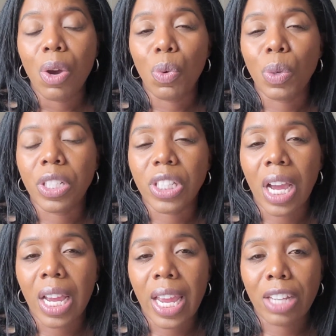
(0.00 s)
which
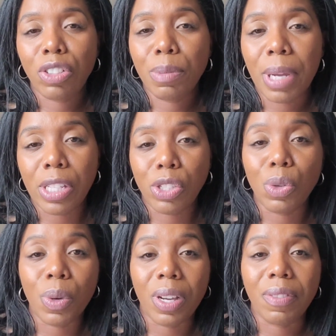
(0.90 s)
I actually made
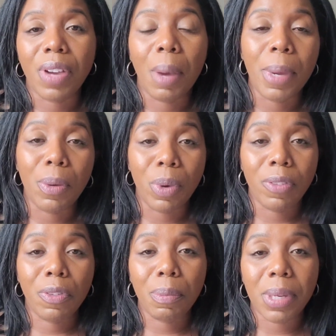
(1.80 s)
two of. I made one
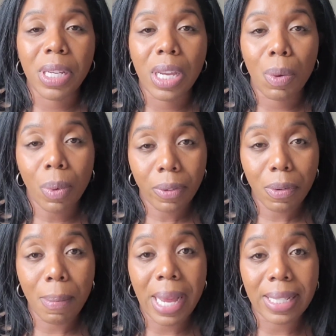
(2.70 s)
for me and one for
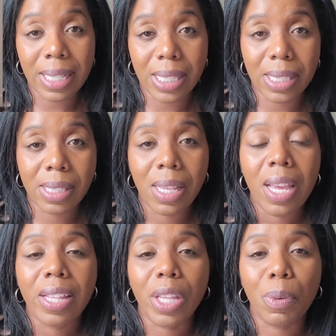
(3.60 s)
my niece.
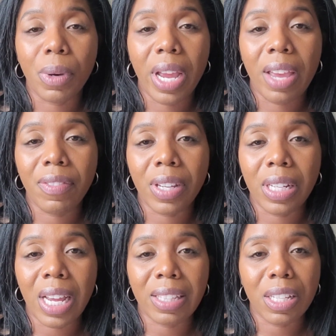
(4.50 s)
They were having,
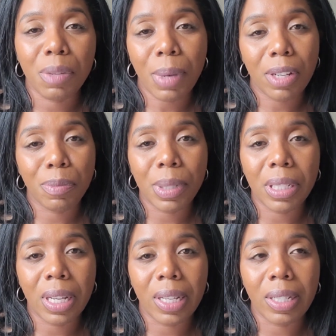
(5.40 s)
I think it might have been
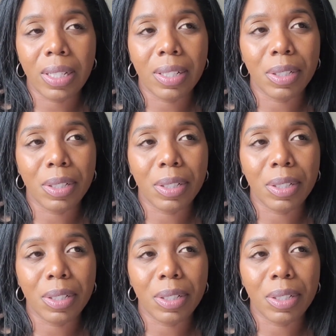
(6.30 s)
like,